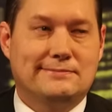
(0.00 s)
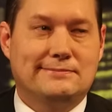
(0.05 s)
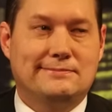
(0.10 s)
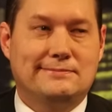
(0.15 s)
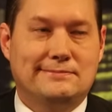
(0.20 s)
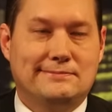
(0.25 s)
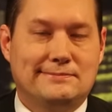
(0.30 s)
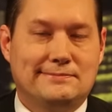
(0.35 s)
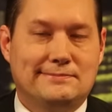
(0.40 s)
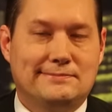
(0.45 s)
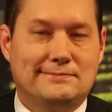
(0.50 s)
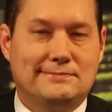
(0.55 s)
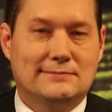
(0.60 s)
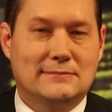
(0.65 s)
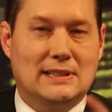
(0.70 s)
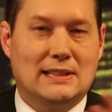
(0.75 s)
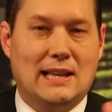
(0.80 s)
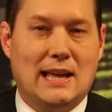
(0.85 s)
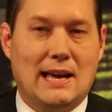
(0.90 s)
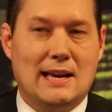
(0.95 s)
Mm-hmm.
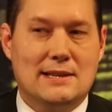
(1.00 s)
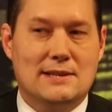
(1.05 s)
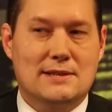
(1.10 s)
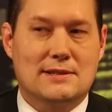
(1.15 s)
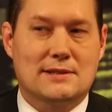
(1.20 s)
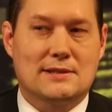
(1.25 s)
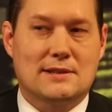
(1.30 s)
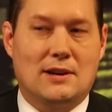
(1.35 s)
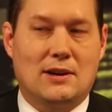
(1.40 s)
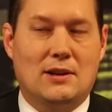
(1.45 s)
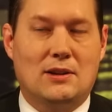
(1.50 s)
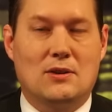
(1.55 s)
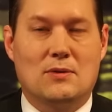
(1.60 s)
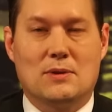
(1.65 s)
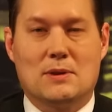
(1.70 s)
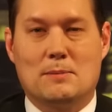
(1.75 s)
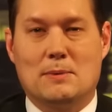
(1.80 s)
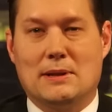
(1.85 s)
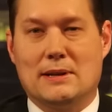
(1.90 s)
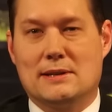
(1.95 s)
Class all over
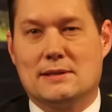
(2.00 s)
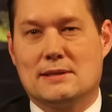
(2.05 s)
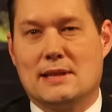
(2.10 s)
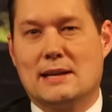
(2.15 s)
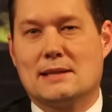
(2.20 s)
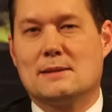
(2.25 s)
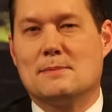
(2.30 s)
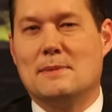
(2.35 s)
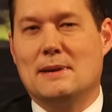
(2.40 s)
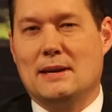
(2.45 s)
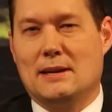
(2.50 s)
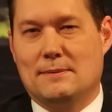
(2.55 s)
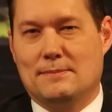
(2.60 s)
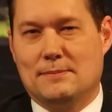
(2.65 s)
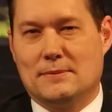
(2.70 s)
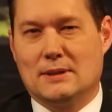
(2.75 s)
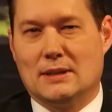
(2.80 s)
the place. That's me.